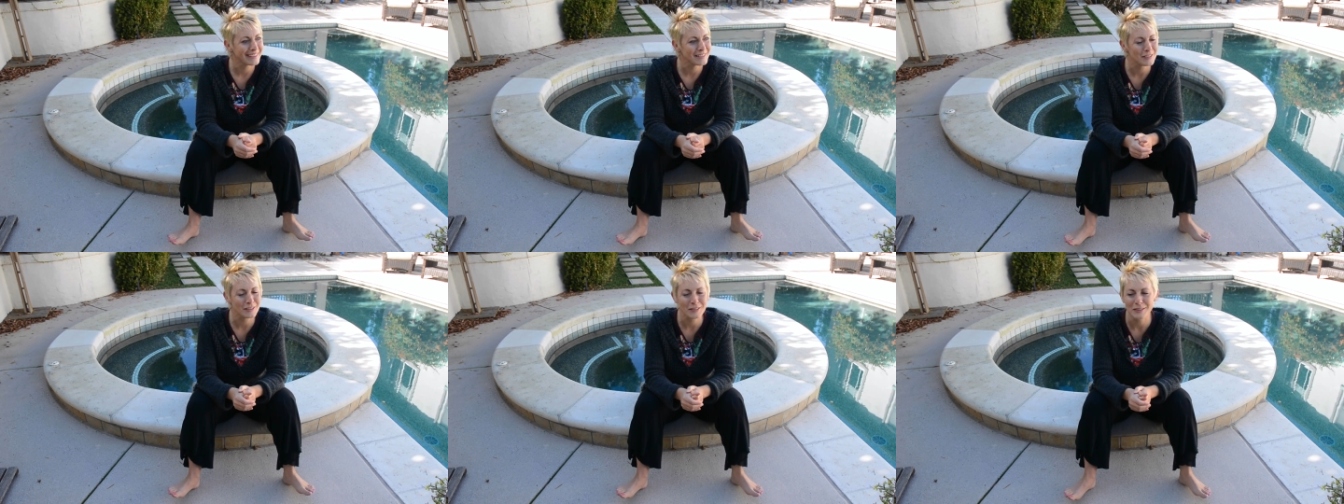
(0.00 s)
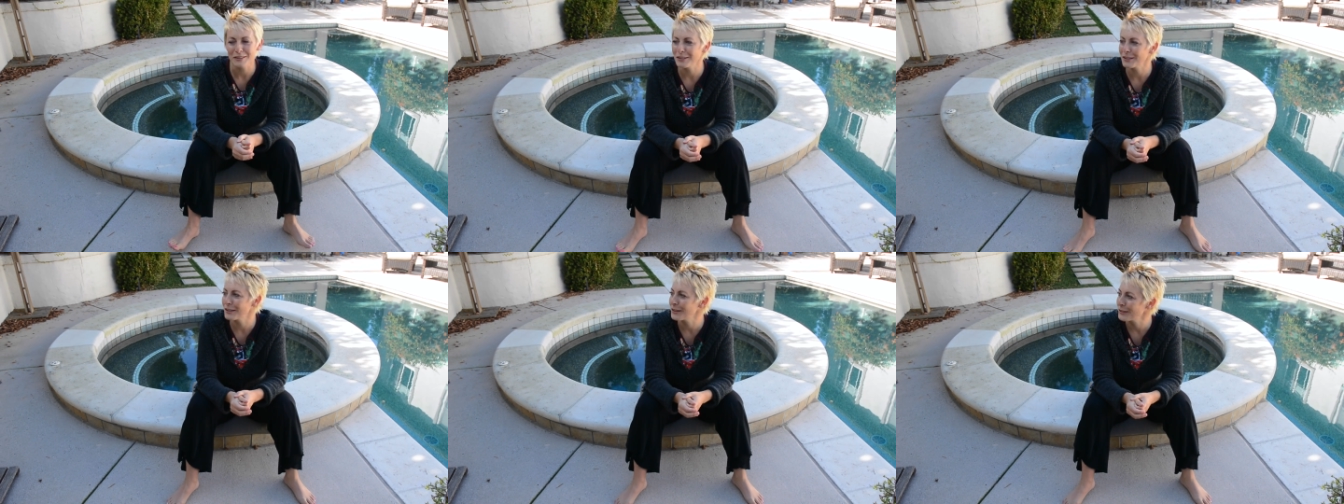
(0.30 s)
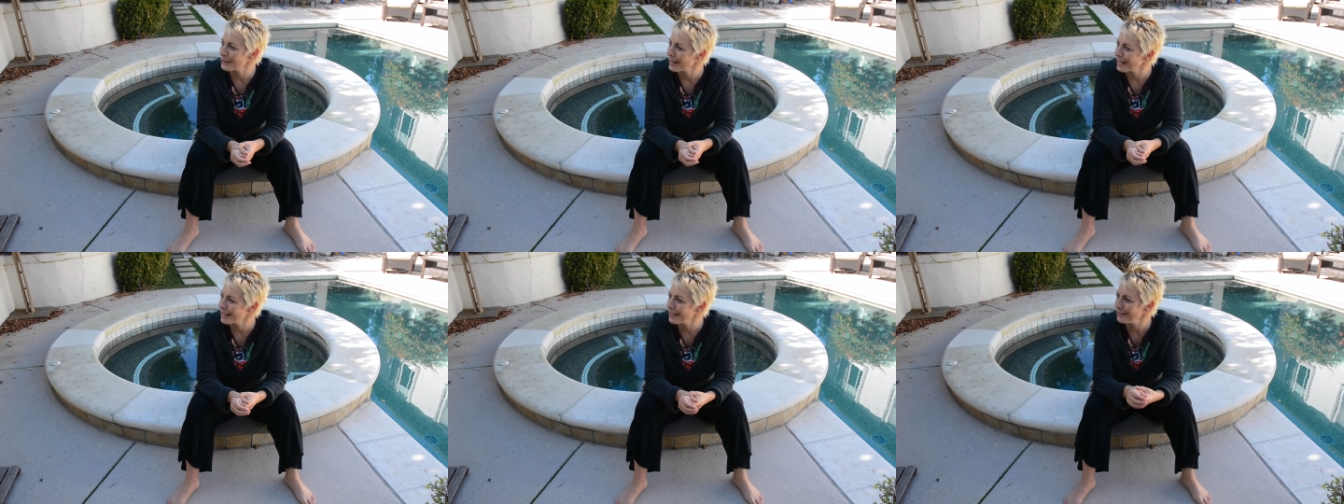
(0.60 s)
took a look
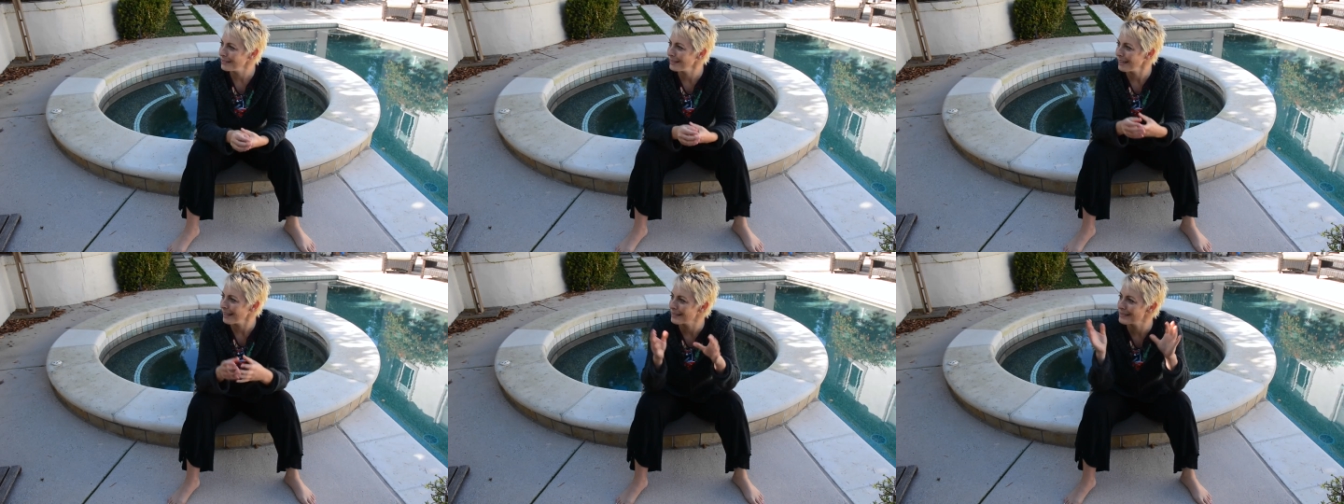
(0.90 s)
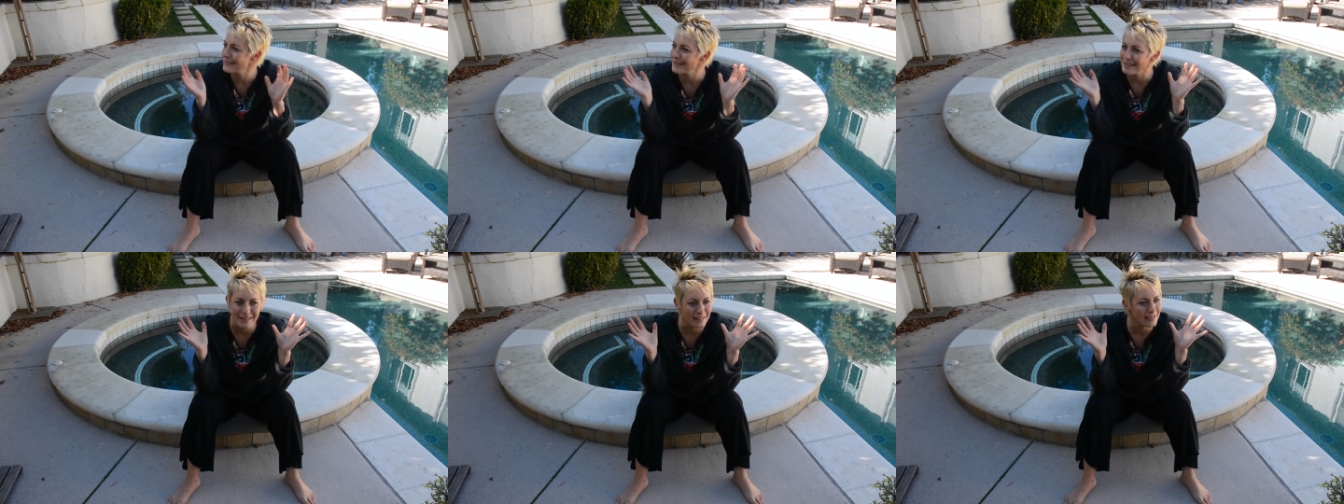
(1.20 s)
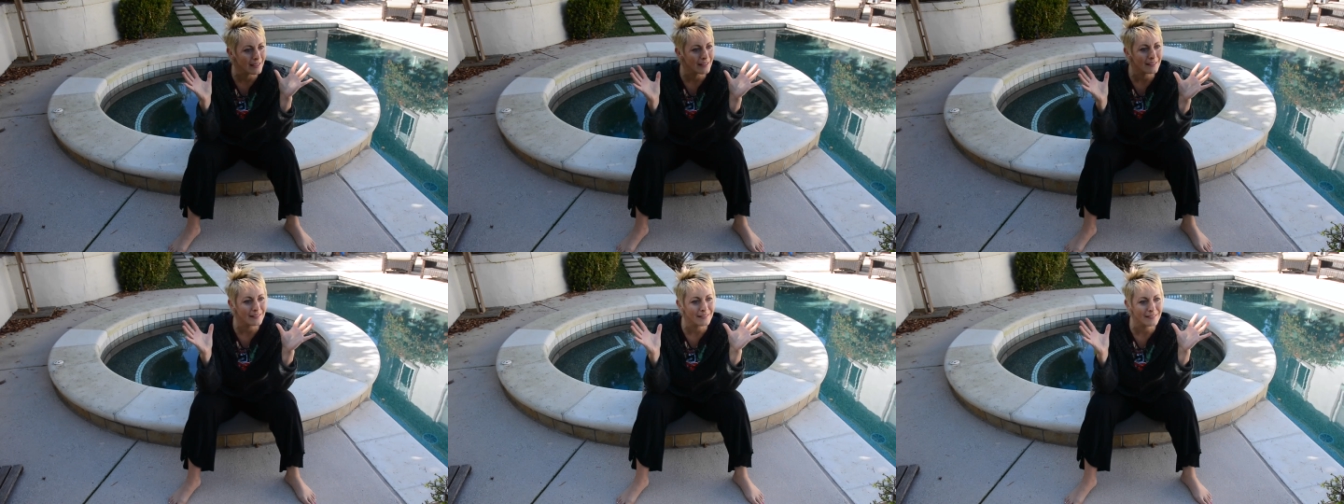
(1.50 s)
around
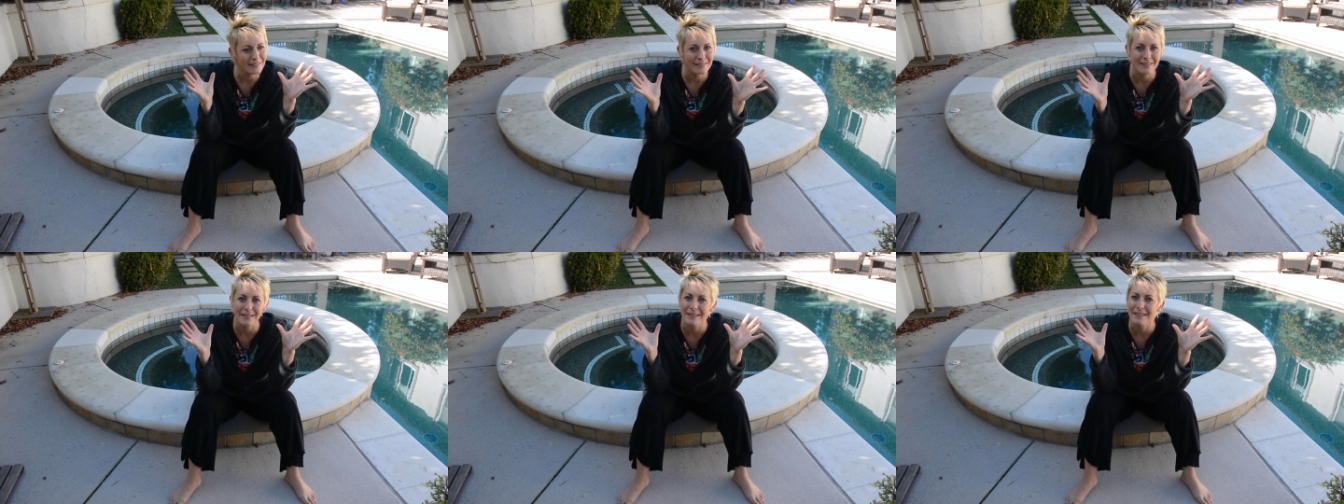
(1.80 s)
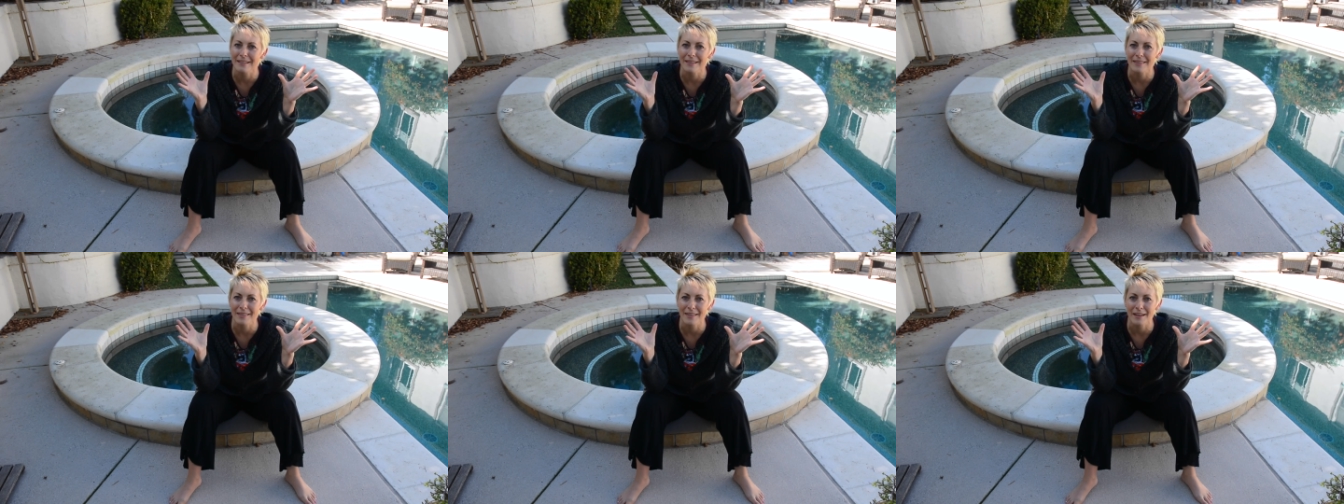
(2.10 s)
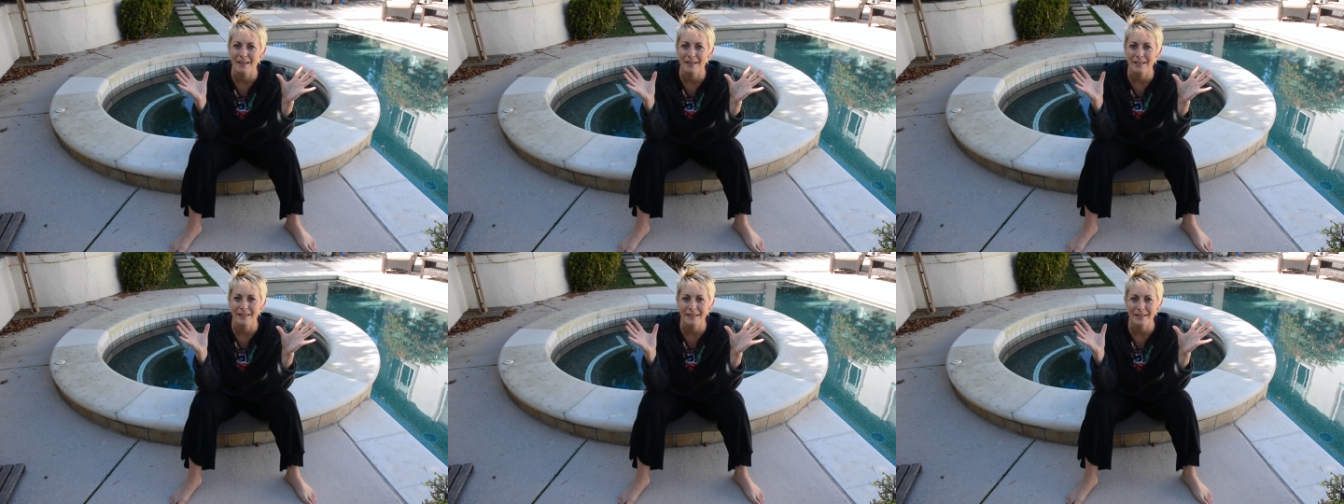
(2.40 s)
Encinitas and
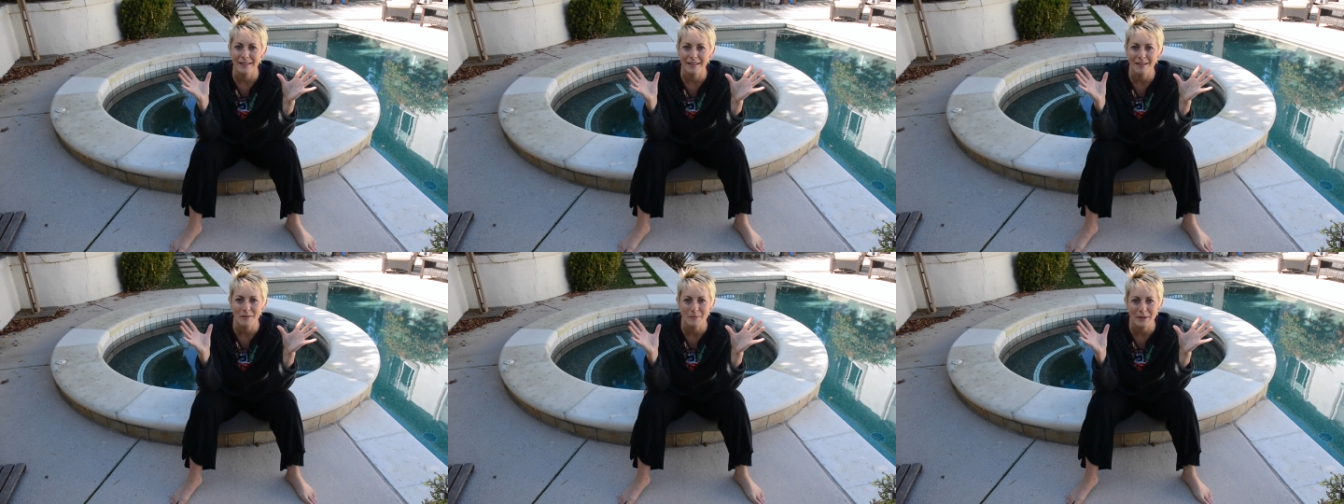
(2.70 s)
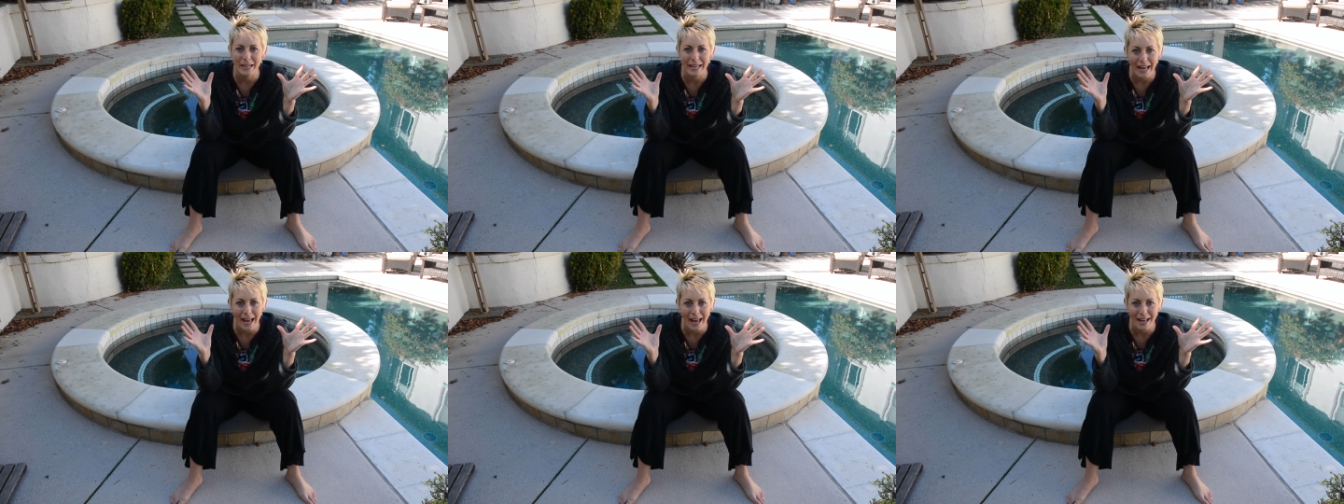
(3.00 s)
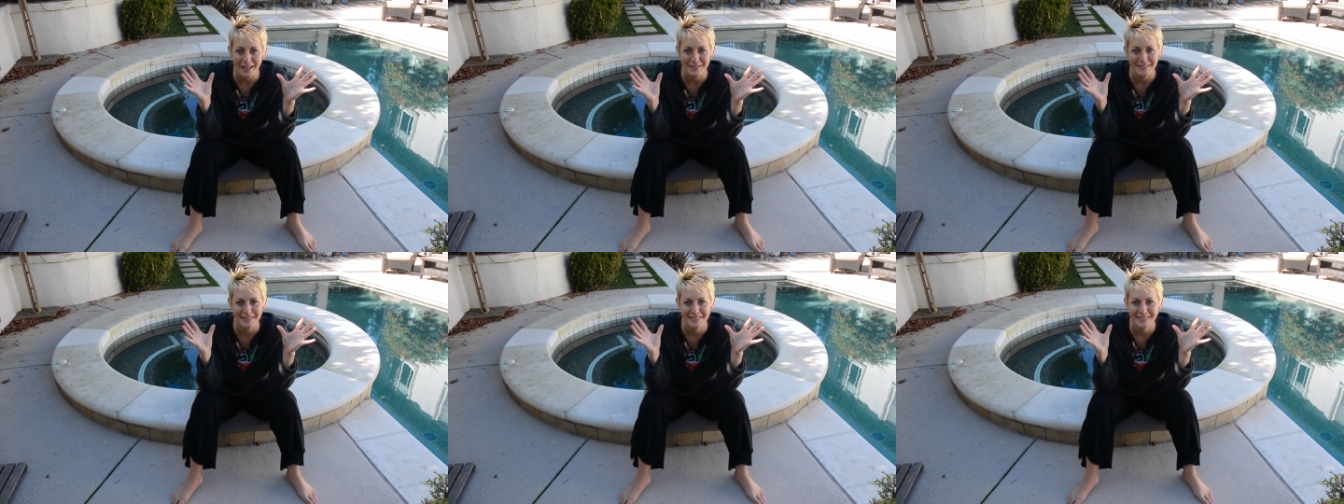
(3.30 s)
thought, oh my
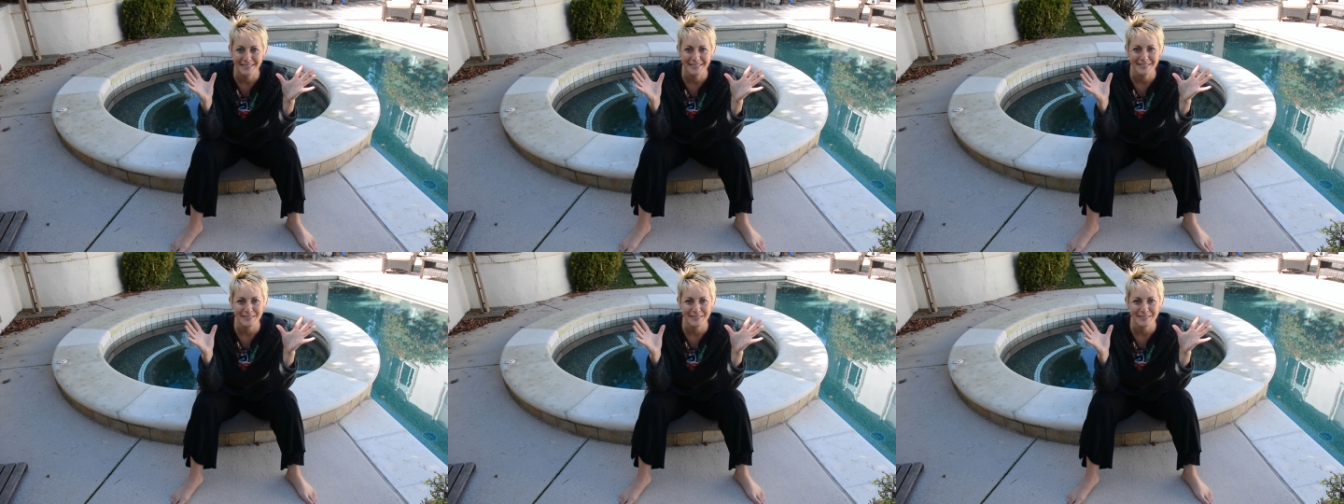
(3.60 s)
gosh,